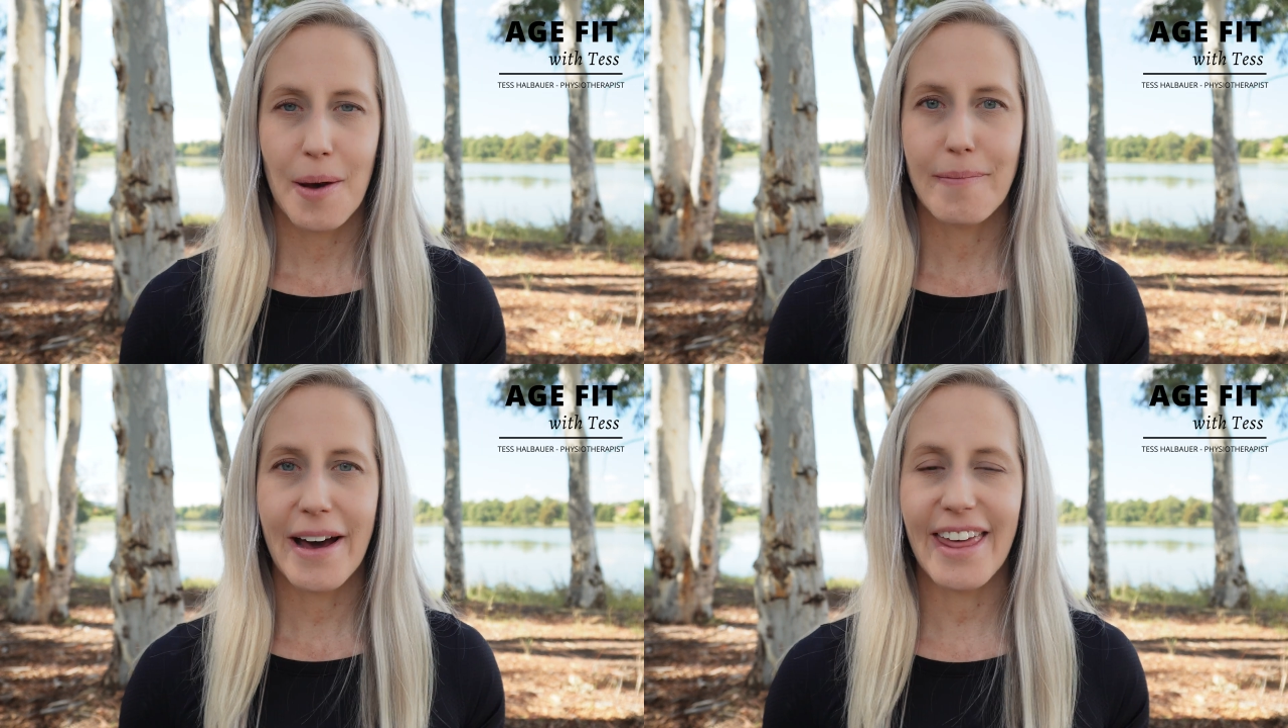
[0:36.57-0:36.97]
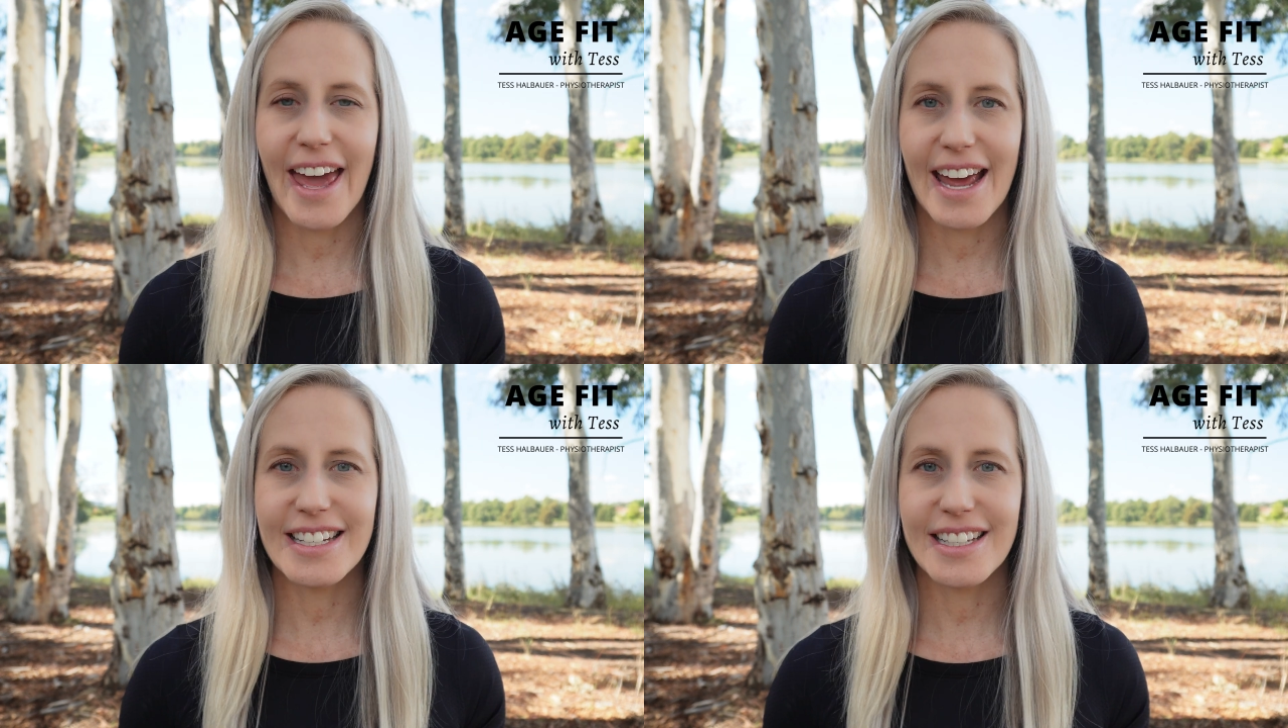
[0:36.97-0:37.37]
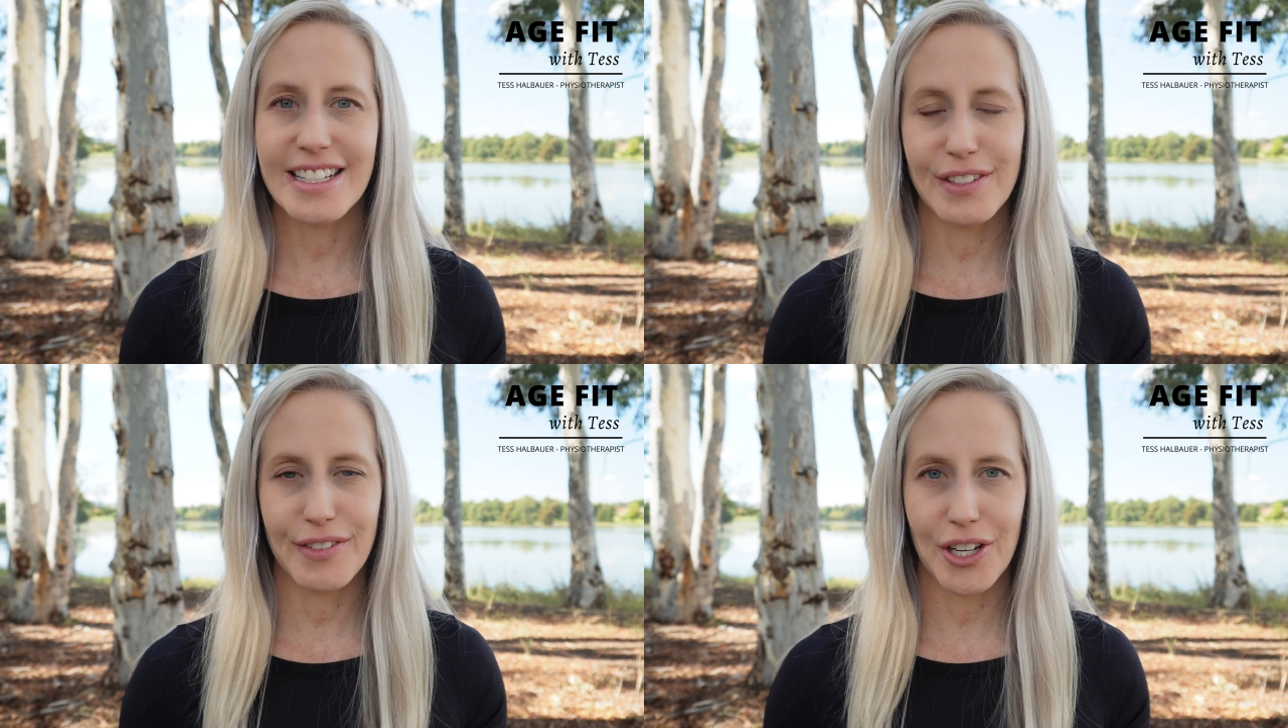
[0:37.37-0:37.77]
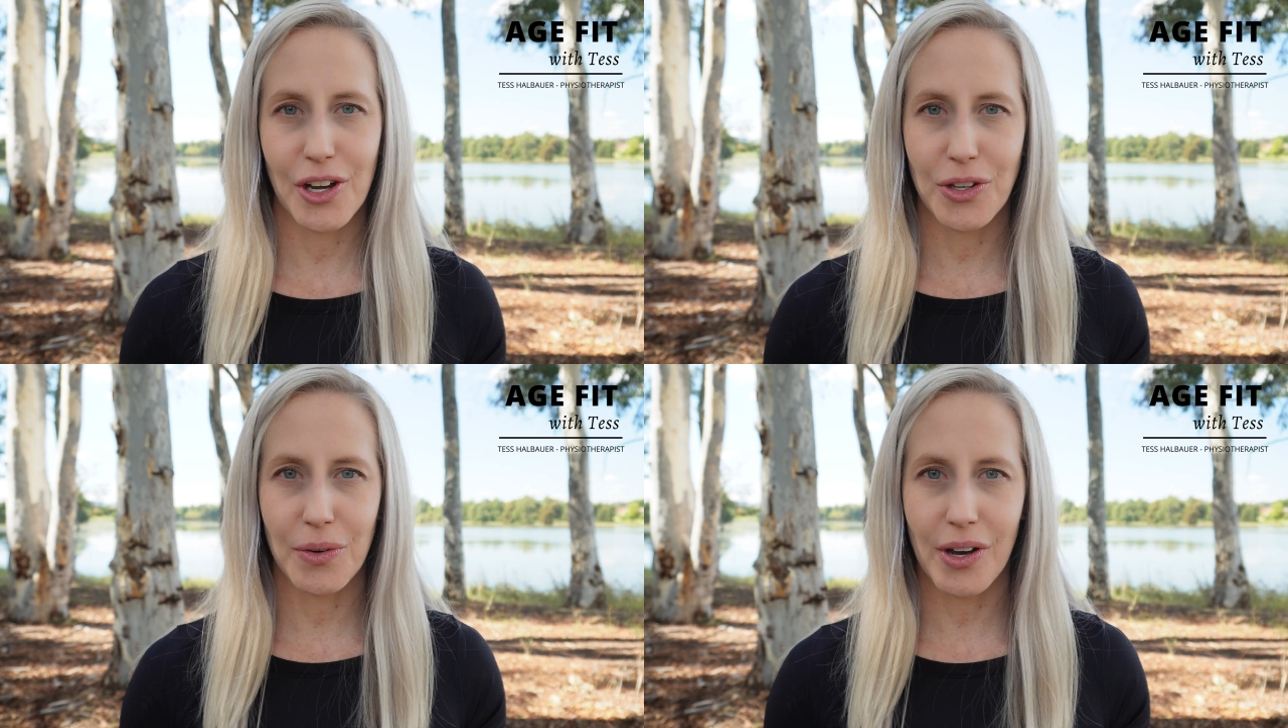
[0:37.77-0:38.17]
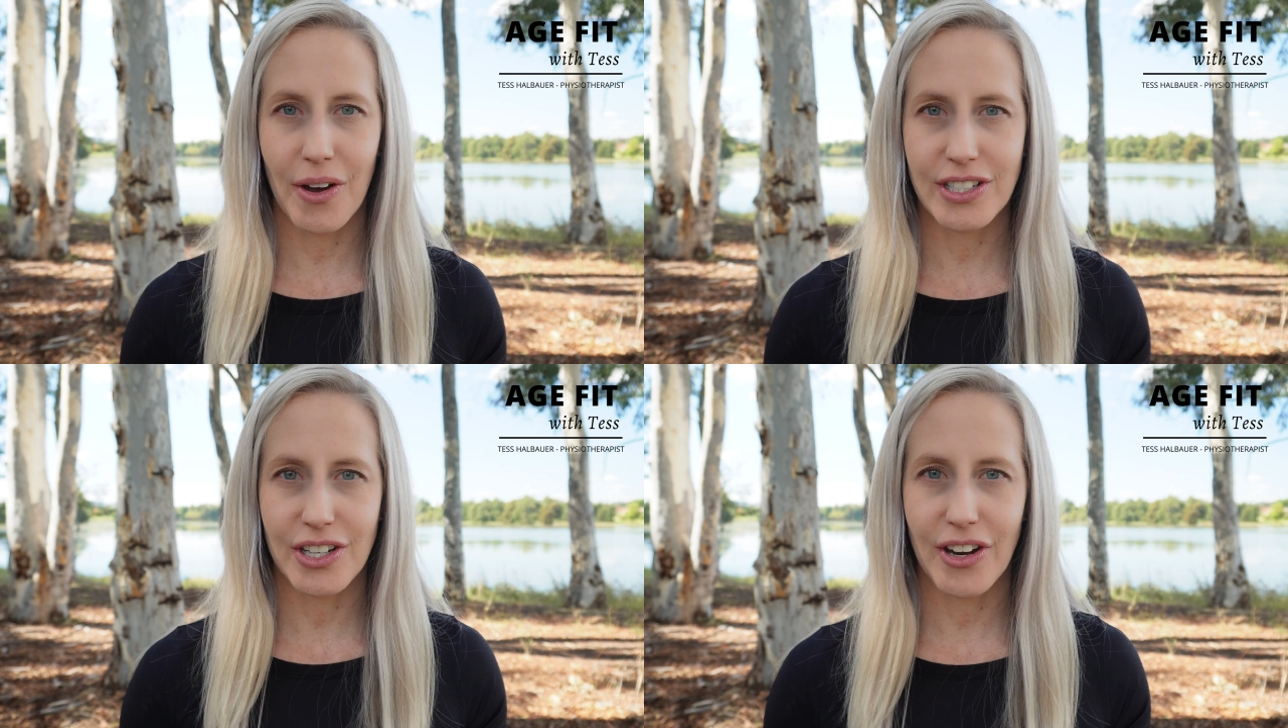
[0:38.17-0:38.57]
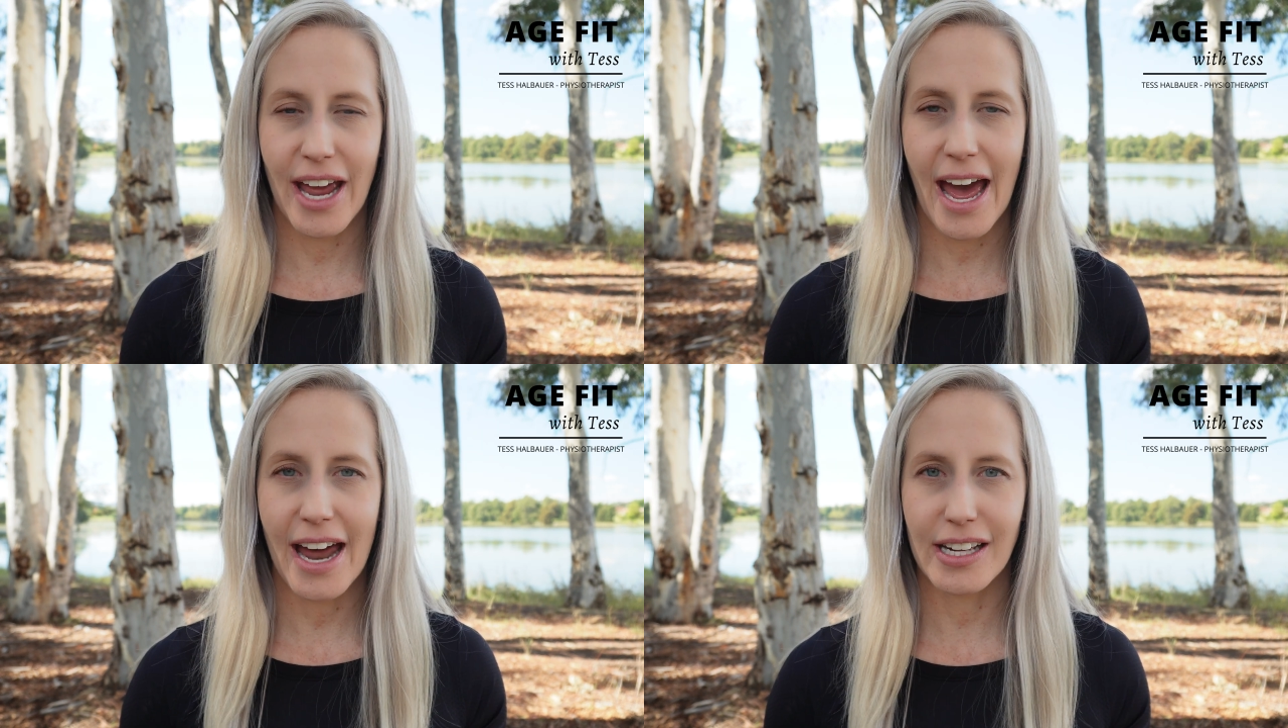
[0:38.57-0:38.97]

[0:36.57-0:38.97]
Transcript: By the end of this video, you are going to know how